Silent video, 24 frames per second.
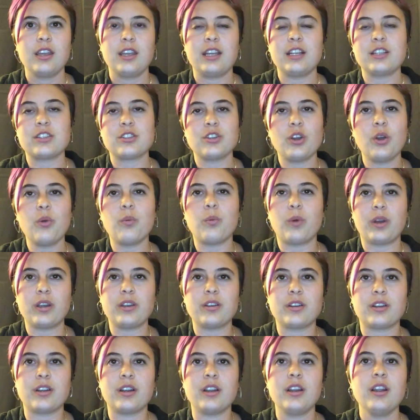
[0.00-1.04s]
it's no
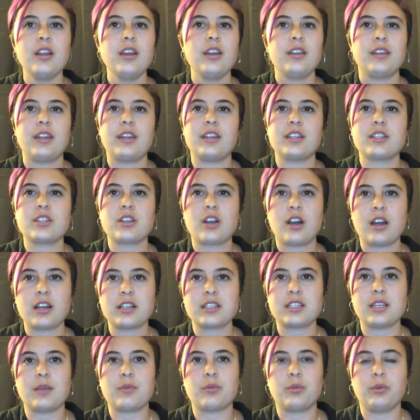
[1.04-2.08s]
wonder that this
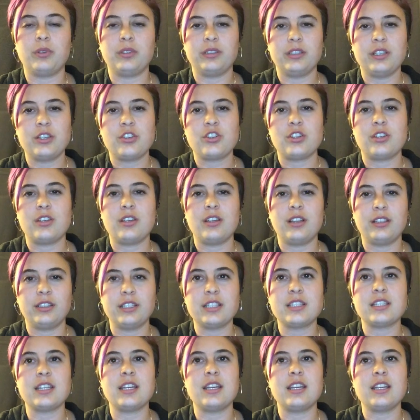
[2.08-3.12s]
concept will
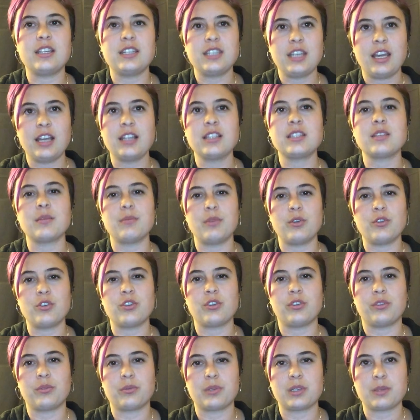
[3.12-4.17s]
elicit intense
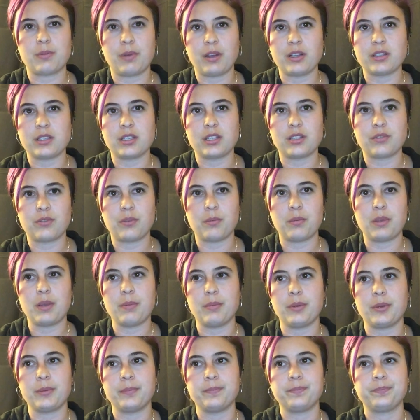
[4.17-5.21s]
emotional responses from
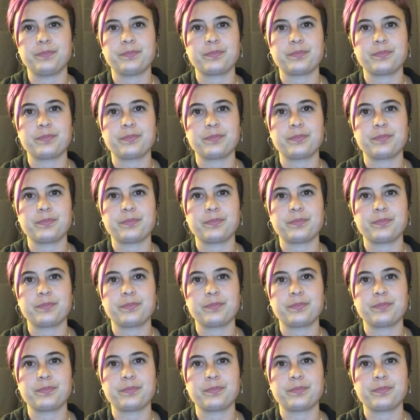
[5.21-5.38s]
people.